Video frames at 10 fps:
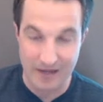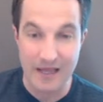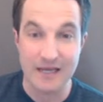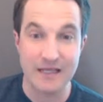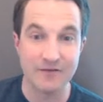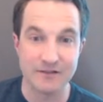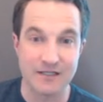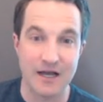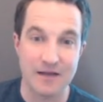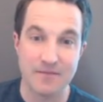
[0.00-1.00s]
at any given
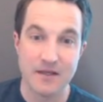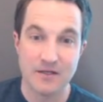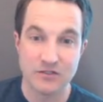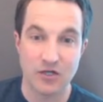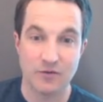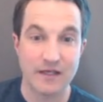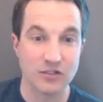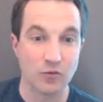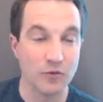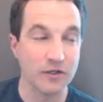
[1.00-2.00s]
time. So that's
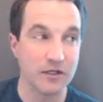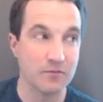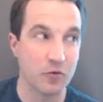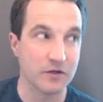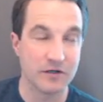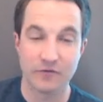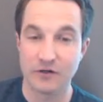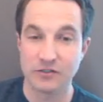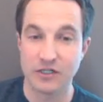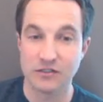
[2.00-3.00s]
a really important
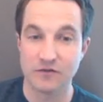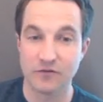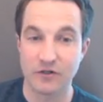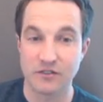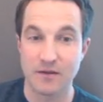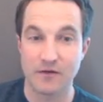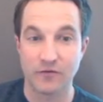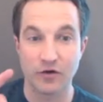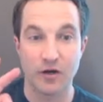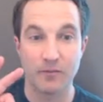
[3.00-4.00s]
differentiation for us to make
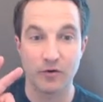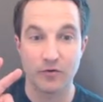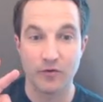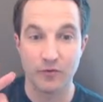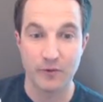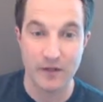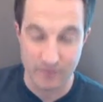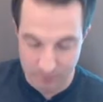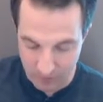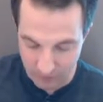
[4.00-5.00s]
for number 3
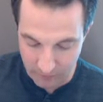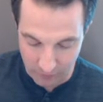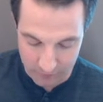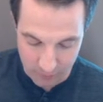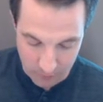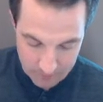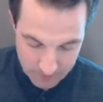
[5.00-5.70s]
as part of our review.